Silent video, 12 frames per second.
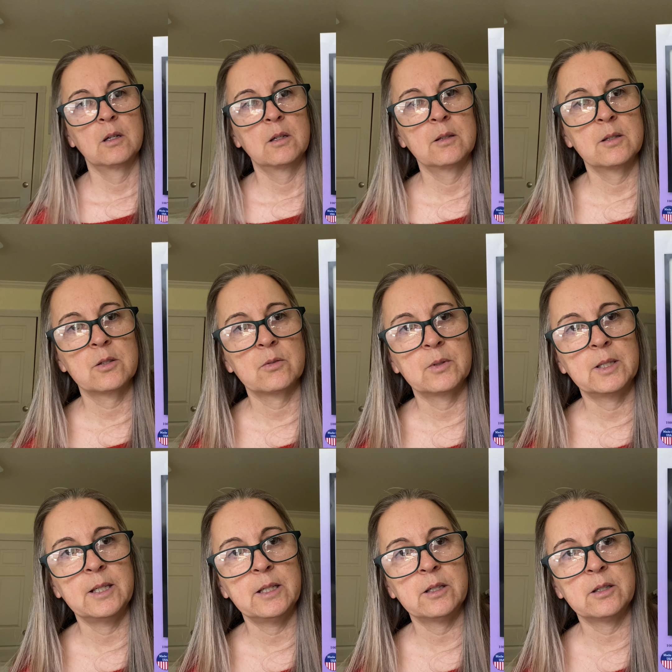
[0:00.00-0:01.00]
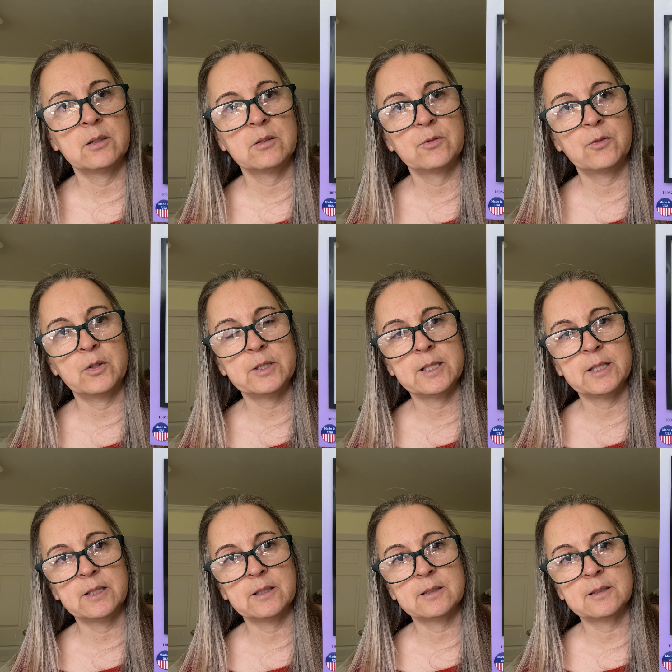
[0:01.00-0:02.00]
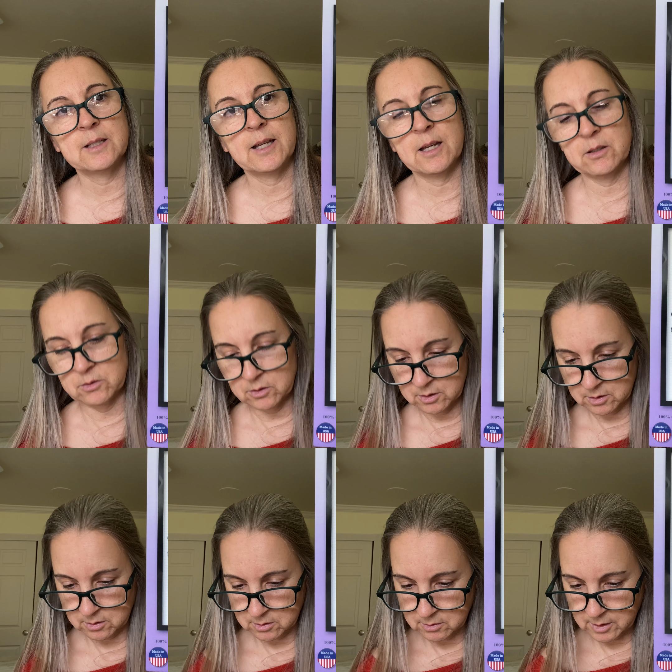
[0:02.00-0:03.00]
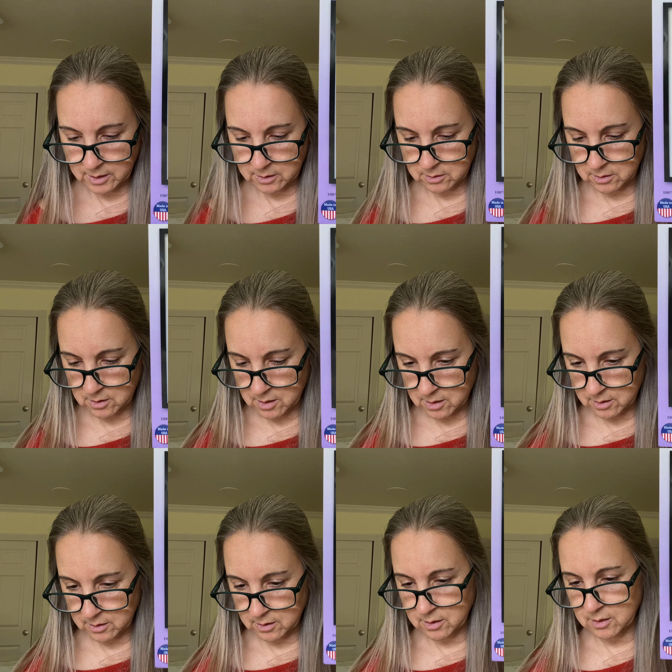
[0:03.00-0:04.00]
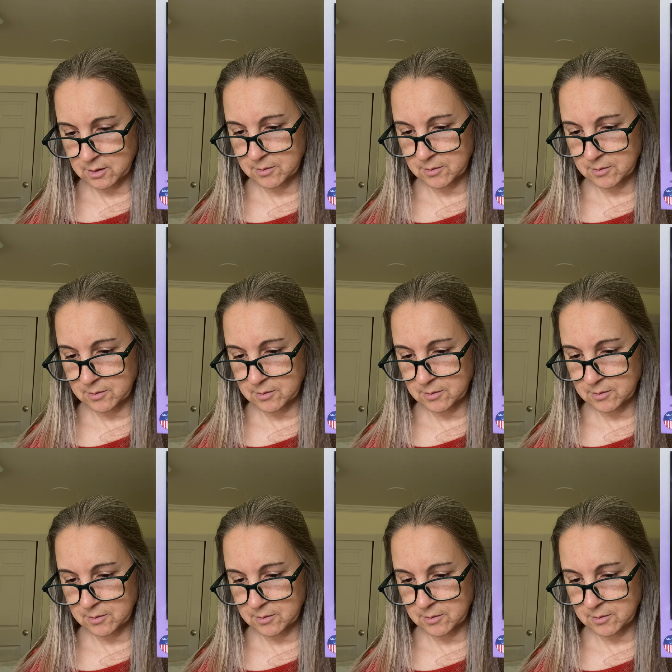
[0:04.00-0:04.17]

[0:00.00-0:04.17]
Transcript: This one here, 14 count Ada cloth,